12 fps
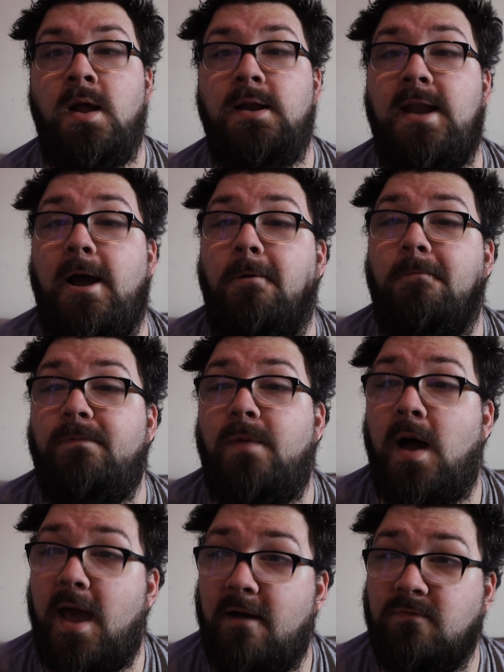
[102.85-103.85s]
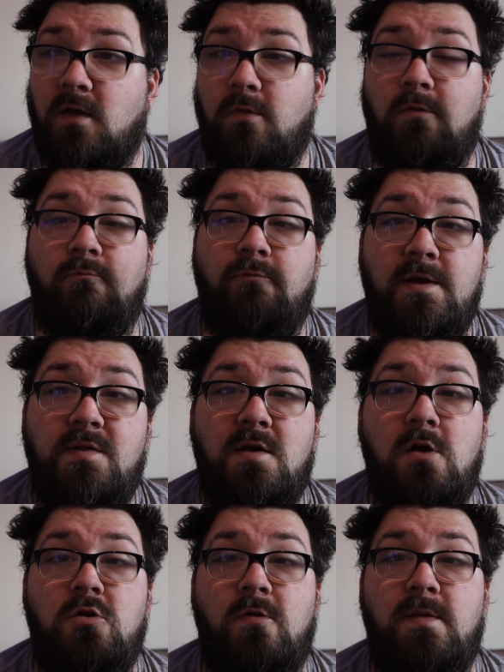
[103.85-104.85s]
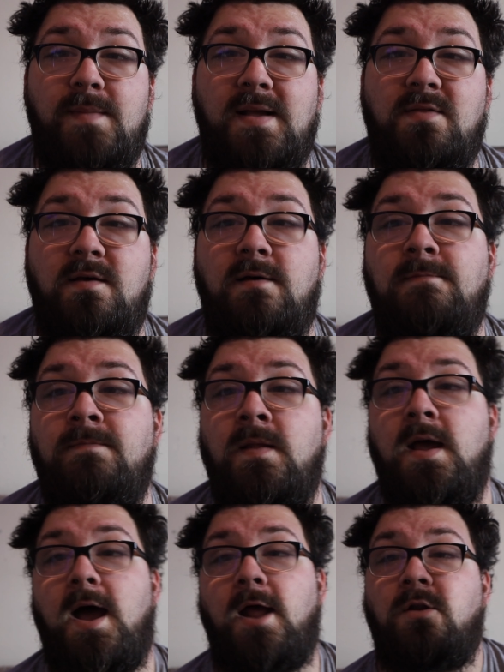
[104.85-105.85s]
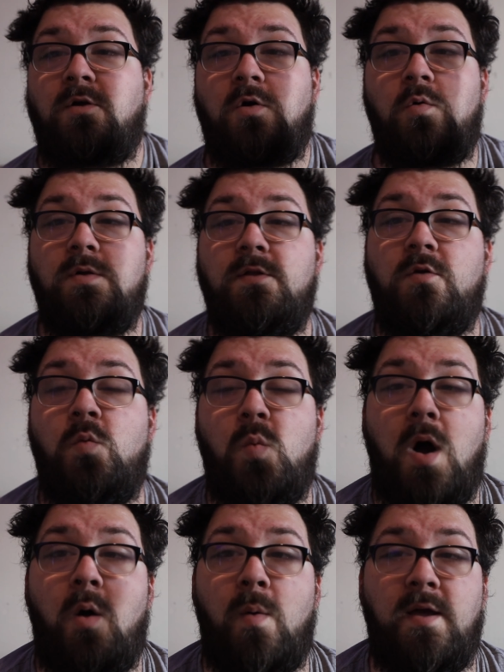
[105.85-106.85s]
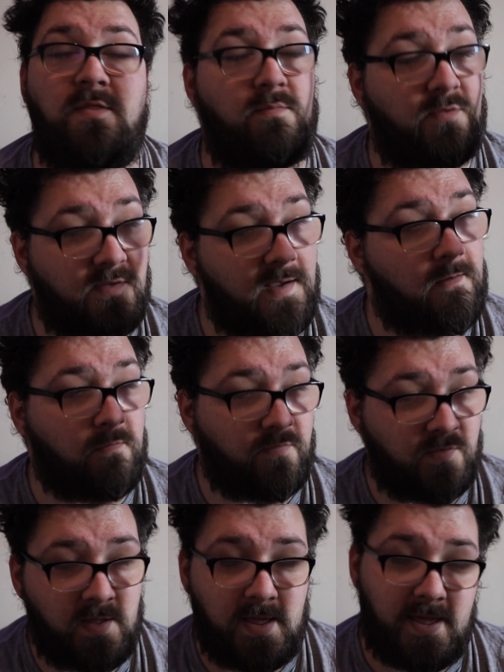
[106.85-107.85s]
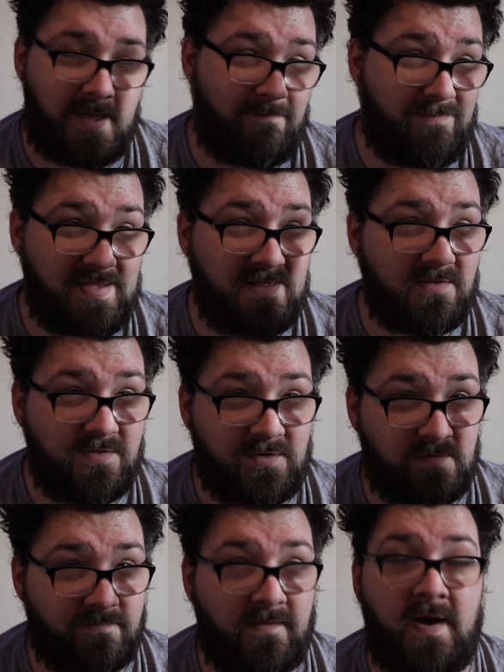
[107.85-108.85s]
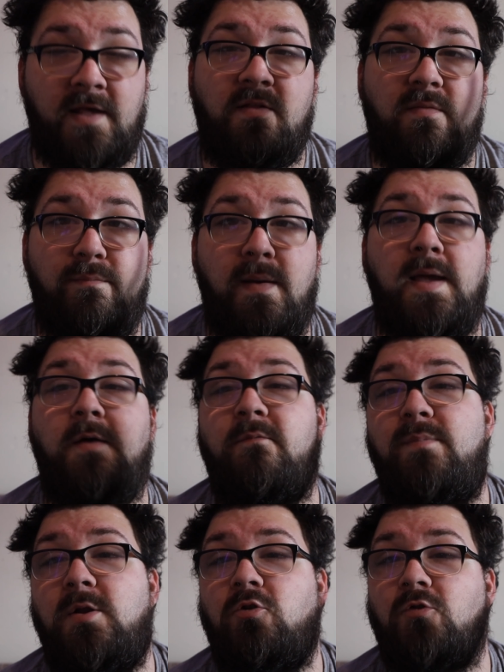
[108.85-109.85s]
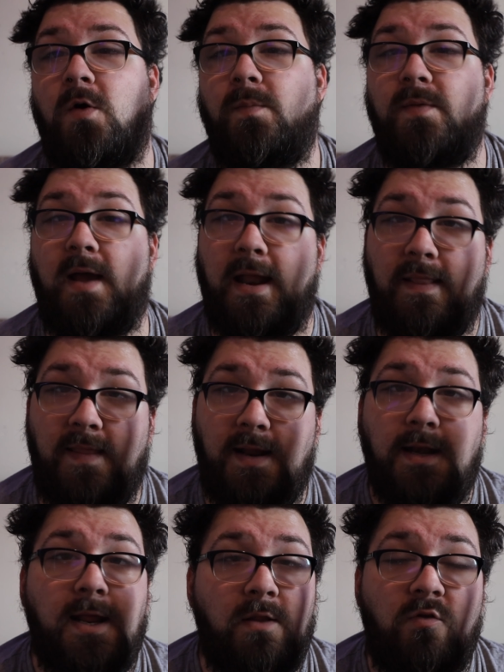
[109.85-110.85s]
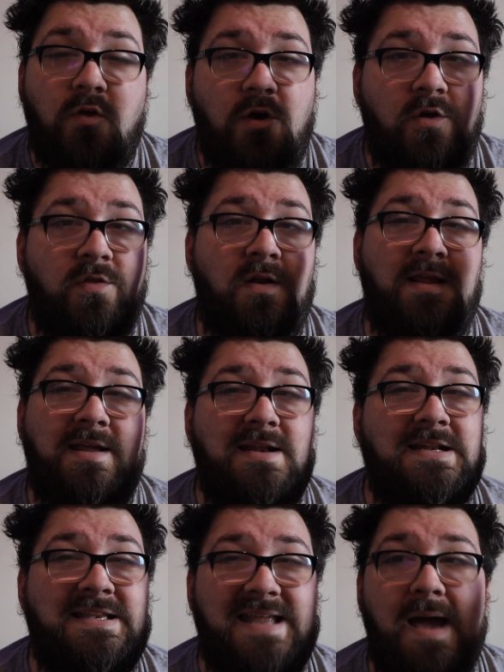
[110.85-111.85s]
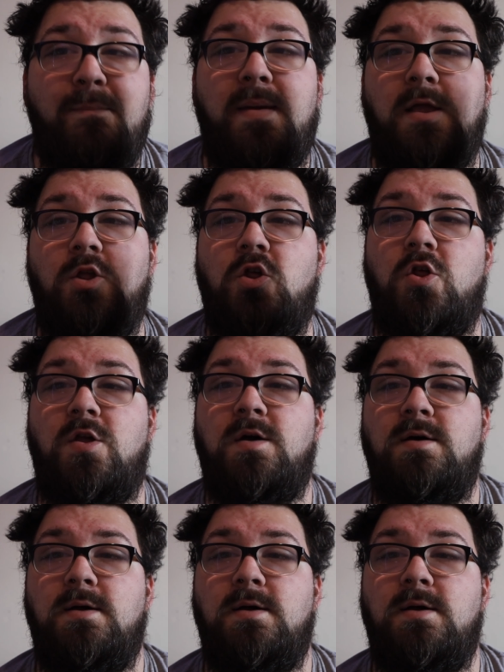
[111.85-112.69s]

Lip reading: Now, I have done some research on the matter, and according to Huawei themselves, it means the device may have been dropped and then internally damaged.